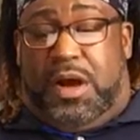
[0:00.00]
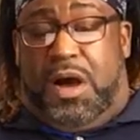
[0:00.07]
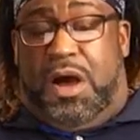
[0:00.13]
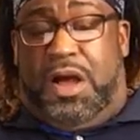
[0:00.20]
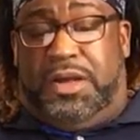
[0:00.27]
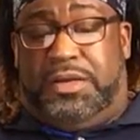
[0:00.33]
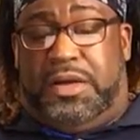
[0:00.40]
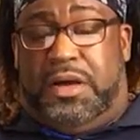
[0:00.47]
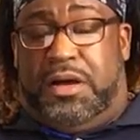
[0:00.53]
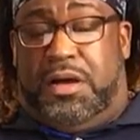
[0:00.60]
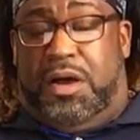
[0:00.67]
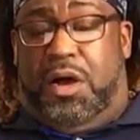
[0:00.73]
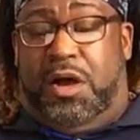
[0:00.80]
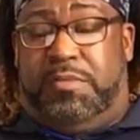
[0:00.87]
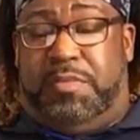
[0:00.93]
on
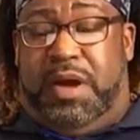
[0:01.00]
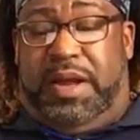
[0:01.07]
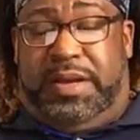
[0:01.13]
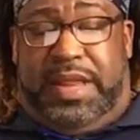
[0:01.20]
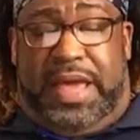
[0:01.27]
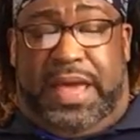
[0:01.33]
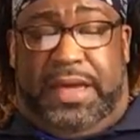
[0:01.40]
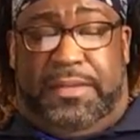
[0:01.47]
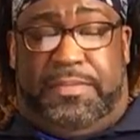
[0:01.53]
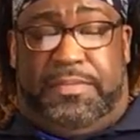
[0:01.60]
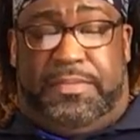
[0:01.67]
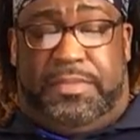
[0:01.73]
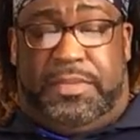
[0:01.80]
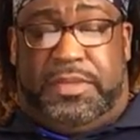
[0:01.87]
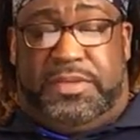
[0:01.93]
Monday,
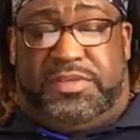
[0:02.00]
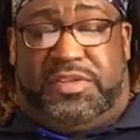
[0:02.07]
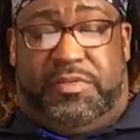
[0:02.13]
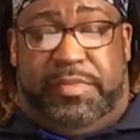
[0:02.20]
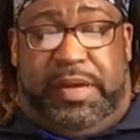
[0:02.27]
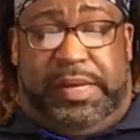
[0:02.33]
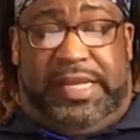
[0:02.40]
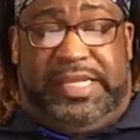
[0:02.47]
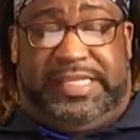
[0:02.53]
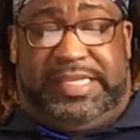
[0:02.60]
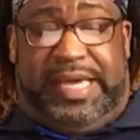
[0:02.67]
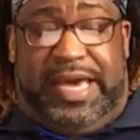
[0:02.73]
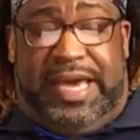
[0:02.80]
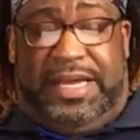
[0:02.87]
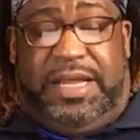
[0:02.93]
Tamimi
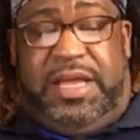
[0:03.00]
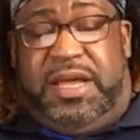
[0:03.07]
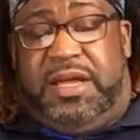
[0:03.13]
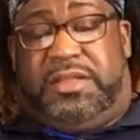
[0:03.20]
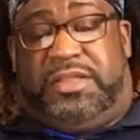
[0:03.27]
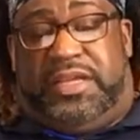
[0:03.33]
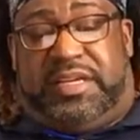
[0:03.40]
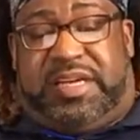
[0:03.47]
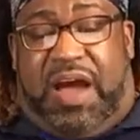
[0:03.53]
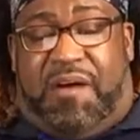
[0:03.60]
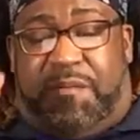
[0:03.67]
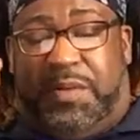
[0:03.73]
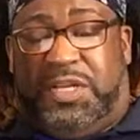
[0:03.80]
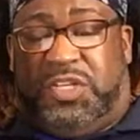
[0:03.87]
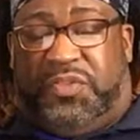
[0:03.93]
said the
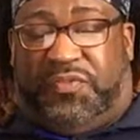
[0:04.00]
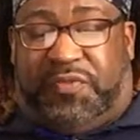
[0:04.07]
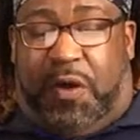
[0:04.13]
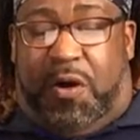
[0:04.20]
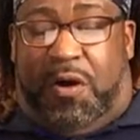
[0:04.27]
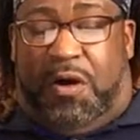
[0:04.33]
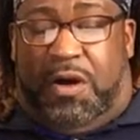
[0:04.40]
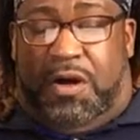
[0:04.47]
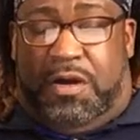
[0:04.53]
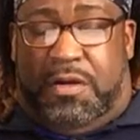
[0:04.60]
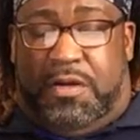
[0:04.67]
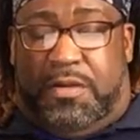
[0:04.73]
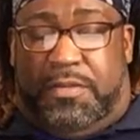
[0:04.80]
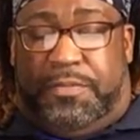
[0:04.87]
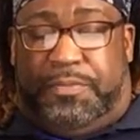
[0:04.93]
government is far